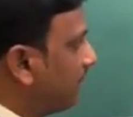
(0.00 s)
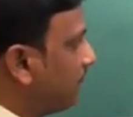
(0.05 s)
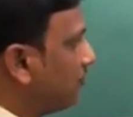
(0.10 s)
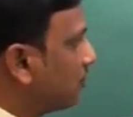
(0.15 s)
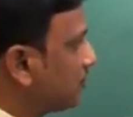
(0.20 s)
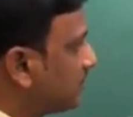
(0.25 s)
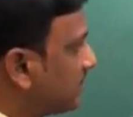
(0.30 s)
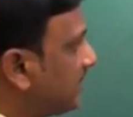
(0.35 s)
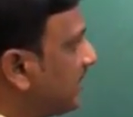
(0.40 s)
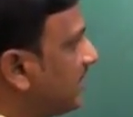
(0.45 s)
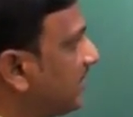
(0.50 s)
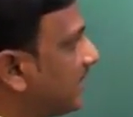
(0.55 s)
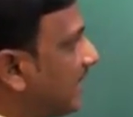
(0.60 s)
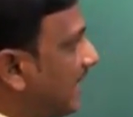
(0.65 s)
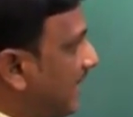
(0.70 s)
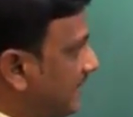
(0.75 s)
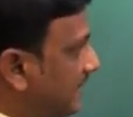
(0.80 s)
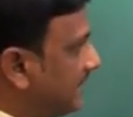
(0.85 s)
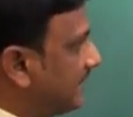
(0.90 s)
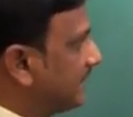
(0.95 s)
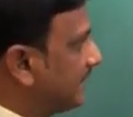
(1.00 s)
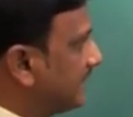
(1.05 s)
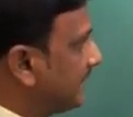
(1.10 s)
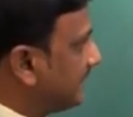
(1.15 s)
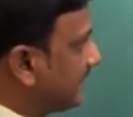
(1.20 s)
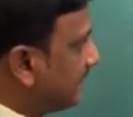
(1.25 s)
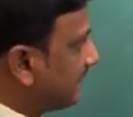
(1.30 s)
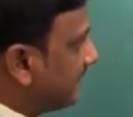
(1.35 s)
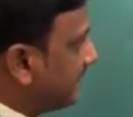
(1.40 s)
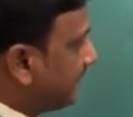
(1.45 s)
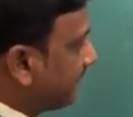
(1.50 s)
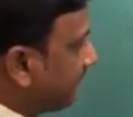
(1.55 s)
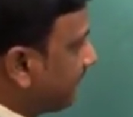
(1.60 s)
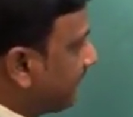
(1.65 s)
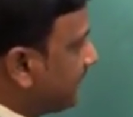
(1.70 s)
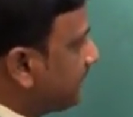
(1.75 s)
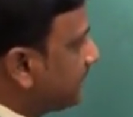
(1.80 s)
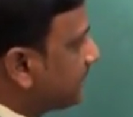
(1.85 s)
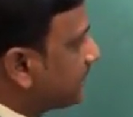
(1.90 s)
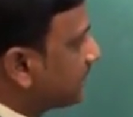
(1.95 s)
if you see that
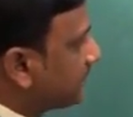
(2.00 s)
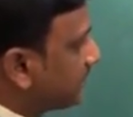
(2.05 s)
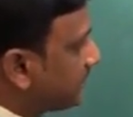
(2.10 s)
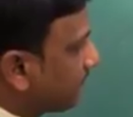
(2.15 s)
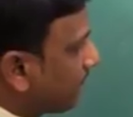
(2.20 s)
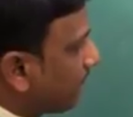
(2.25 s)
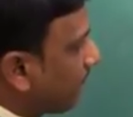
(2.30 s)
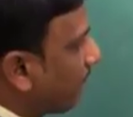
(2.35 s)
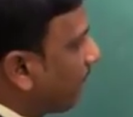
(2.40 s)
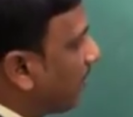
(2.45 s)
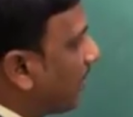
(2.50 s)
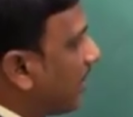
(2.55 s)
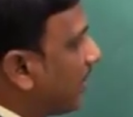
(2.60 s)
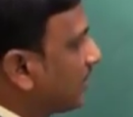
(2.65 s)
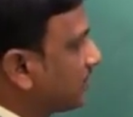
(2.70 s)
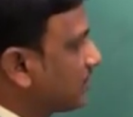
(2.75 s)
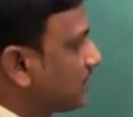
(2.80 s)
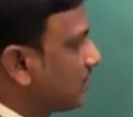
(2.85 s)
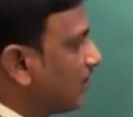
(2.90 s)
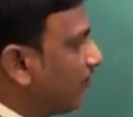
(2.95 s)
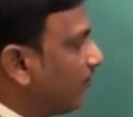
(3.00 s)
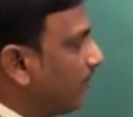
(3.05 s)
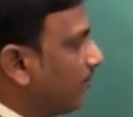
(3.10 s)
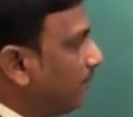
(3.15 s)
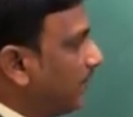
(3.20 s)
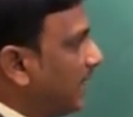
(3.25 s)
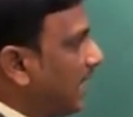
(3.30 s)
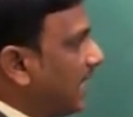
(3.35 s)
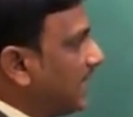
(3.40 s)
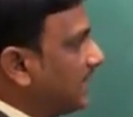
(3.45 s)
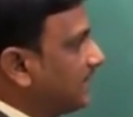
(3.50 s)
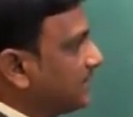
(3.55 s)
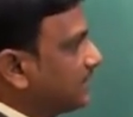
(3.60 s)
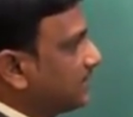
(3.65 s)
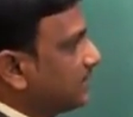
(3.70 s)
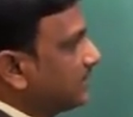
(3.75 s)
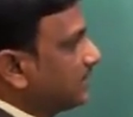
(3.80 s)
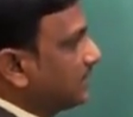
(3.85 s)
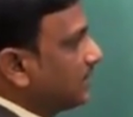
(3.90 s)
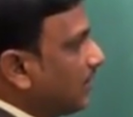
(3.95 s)
different parts of a plant
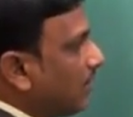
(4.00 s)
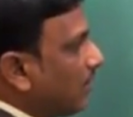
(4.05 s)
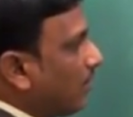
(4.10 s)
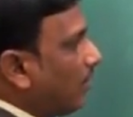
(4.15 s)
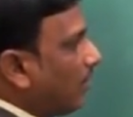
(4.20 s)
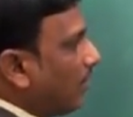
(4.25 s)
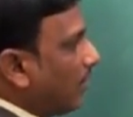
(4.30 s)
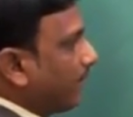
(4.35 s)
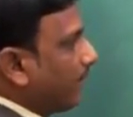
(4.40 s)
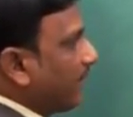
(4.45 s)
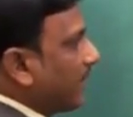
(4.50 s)
are